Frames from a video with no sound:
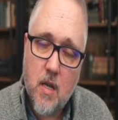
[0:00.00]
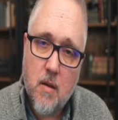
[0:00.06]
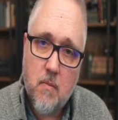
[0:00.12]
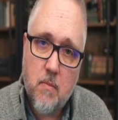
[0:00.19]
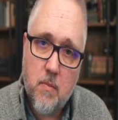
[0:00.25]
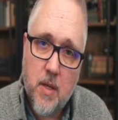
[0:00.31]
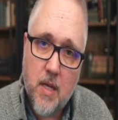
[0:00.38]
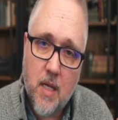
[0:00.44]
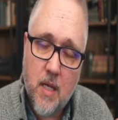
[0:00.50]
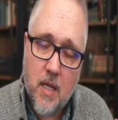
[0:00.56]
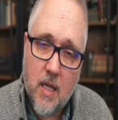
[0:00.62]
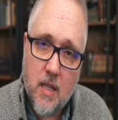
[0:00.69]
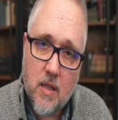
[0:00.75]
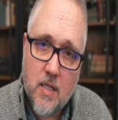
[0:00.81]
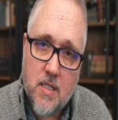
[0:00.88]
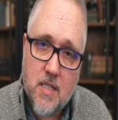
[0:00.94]
being
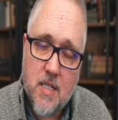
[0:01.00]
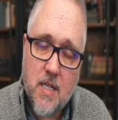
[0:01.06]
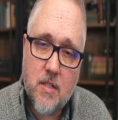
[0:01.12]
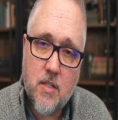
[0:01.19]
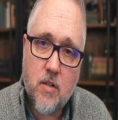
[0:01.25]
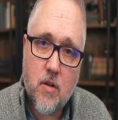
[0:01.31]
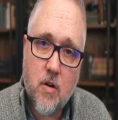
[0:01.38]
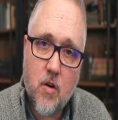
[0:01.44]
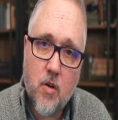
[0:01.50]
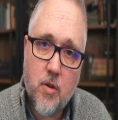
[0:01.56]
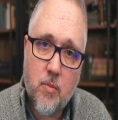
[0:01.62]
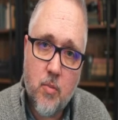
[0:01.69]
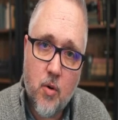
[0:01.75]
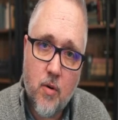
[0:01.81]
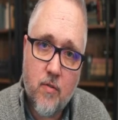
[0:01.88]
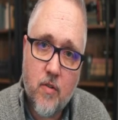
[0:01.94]
in the center or the
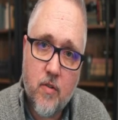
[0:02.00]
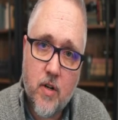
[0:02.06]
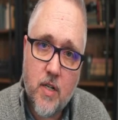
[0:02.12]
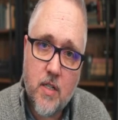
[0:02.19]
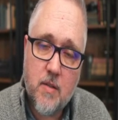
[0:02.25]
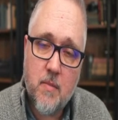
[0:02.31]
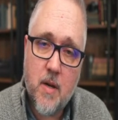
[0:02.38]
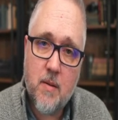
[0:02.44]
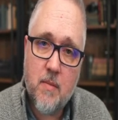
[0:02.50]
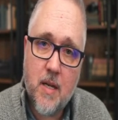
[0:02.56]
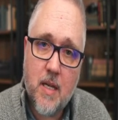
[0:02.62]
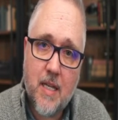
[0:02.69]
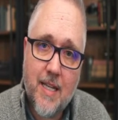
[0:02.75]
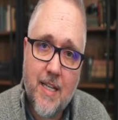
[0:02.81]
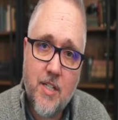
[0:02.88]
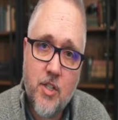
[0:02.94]
periphery to might make
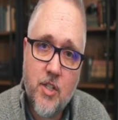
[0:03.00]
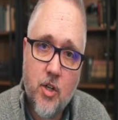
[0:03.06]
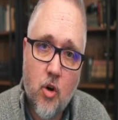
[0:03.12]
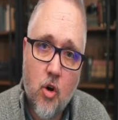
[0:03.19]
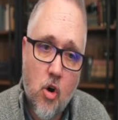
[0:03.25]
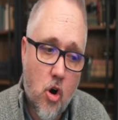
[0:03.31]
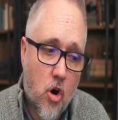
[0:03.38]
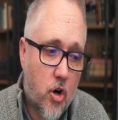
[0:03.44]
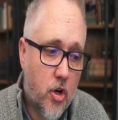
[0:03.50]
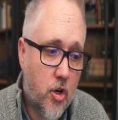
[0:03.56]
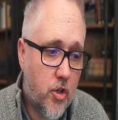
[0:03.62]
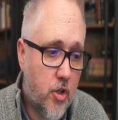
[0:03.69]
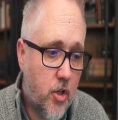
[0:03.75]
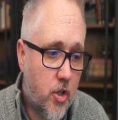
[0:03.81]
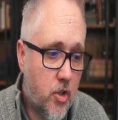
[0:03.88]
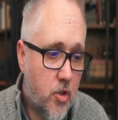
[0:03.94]
it easier or harder
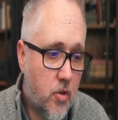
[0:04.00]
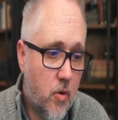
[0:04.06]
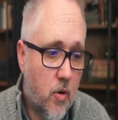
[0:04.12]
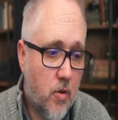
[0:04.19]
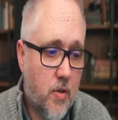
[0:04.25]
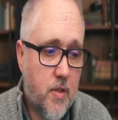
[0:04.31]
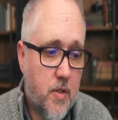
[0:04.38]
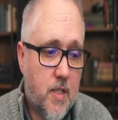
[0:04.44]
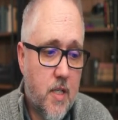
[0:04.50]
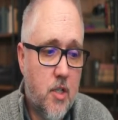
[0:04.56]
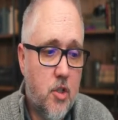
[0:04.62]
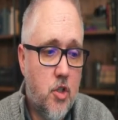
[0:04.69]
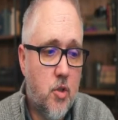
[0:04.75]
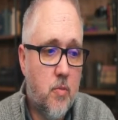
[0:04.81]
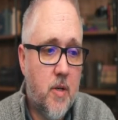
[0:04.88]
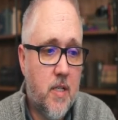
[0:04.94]
to control. You see
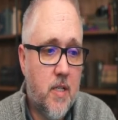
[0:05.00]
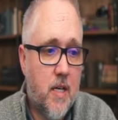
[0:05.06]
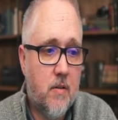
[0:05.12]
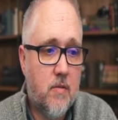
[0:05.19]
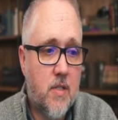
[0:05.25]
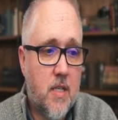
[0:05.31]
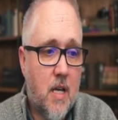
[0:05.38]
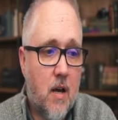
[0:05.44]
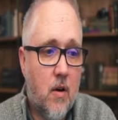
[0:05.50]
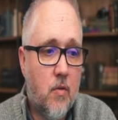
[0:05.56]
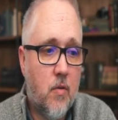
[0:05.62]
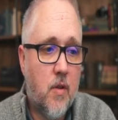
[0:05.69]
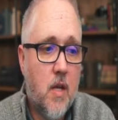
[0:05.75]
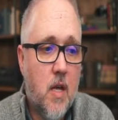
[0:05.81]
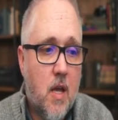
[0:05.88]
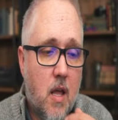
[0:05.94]
Juba down south
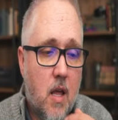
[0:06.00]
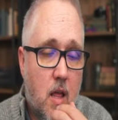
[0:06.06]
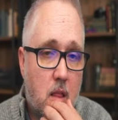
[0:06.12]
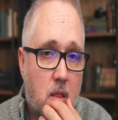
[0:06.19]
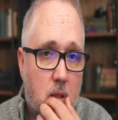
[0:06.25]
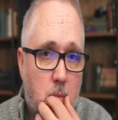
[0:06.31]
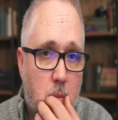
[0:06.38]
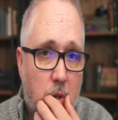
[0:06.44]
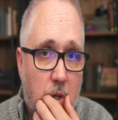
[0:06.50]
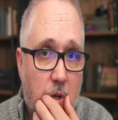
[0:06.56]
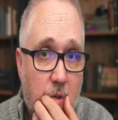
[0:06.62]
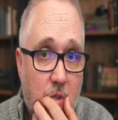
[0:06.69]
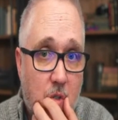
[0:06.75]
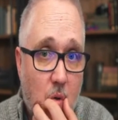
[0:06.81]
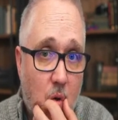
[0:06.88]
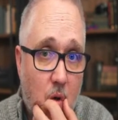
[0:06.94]
and the
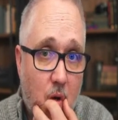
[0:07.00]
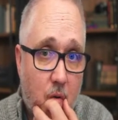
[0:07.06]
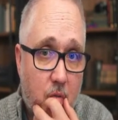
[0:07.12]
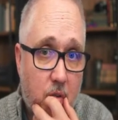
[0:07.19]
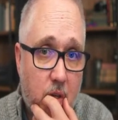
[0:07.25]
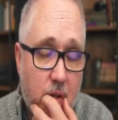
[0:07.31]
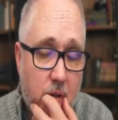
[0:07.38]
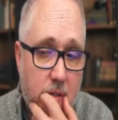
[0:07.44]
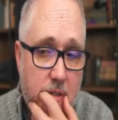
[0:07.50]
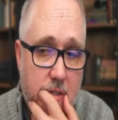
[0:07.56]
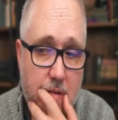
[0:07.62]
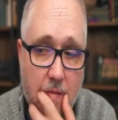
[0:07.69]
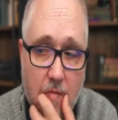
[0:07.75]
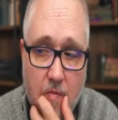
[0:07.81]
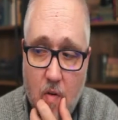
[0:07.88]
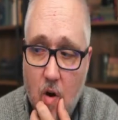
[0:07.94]
Paloch oil fields
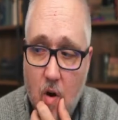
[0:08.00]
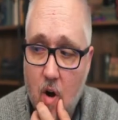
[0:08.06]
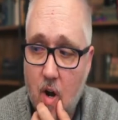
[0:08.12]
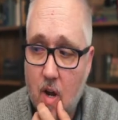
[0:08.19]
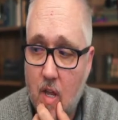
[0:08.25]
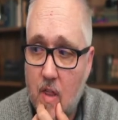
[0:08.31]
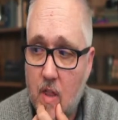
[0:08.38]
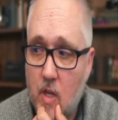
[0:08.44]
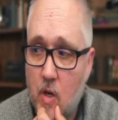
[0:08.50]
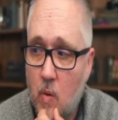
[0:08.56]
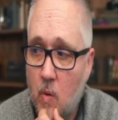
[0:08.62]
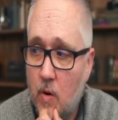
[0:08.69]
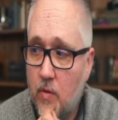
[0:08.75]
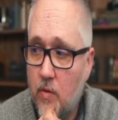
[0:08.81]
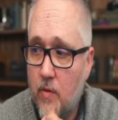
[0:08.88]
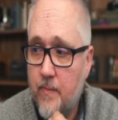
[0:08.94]
far in the
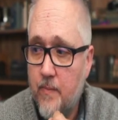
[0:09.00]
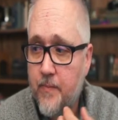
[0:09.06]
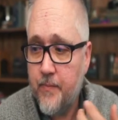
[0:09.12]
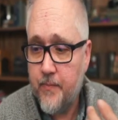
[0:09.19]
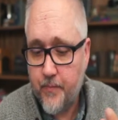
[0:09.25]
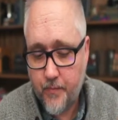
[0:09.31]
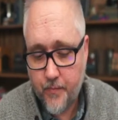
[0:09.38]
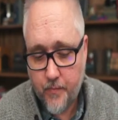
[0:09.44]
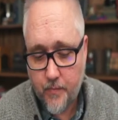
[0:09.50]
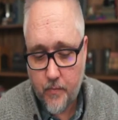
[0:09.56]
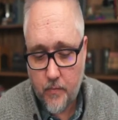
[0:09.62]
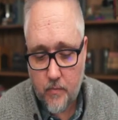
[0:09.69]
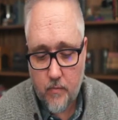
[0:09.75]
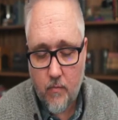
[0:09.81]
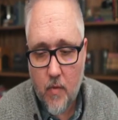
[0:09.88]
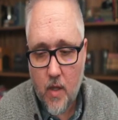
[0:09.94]
north.
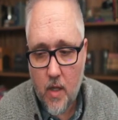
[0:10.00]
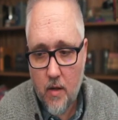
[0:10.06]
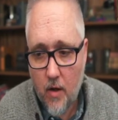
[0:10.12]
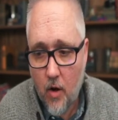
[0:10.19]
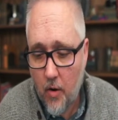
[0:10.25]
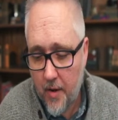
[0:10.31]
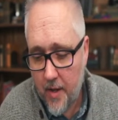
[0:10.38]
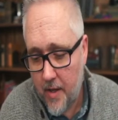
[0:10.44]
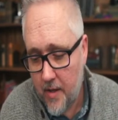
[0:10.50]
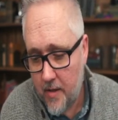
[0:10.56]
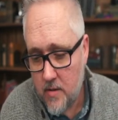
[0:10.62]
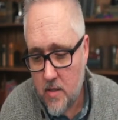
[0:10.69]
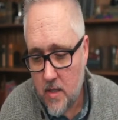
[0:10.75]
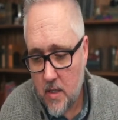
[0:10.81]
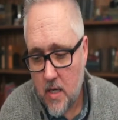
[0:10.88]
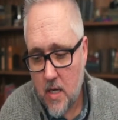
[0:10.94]

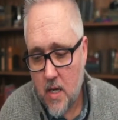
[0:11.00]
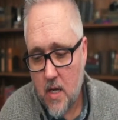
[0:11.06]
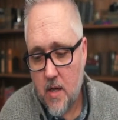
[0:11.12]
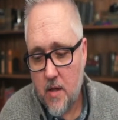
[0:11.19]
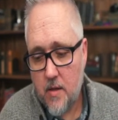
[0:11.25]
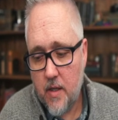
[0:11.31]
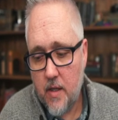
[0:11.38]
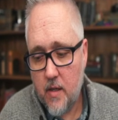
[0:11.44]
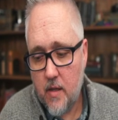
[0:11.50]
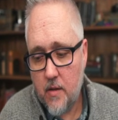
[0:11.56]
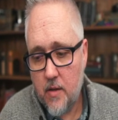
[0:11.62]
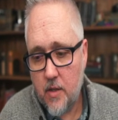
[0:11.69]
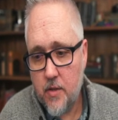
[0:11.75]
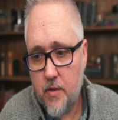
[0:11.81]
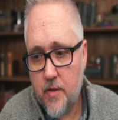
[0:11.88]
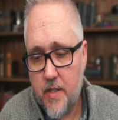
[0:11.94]
And
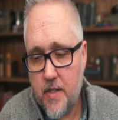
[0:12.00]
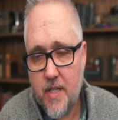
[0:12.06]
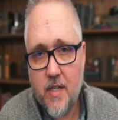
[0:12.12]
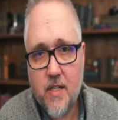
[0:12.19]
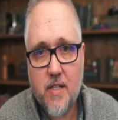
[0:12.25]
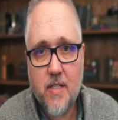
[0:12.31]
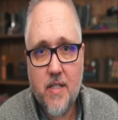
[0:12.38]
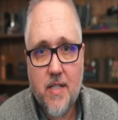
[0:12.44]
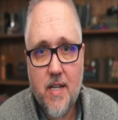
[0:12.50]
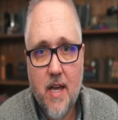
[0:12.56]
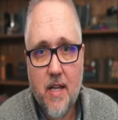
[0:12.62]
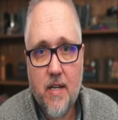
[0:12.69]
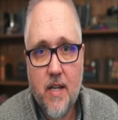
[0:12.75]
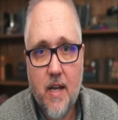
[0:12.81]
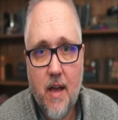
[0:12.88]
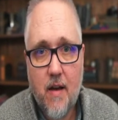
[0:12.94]
the citizens
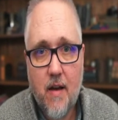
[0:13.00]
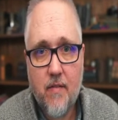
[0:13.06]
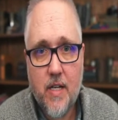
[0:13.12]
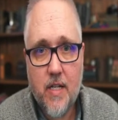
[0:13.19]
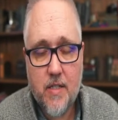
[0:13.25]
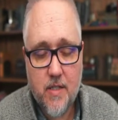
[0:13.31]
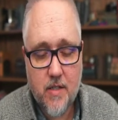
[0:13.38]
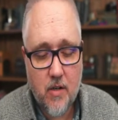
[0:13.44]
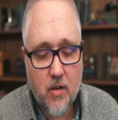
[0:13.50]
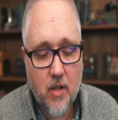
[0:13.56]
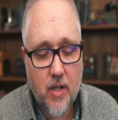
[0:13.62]
haven't necessarily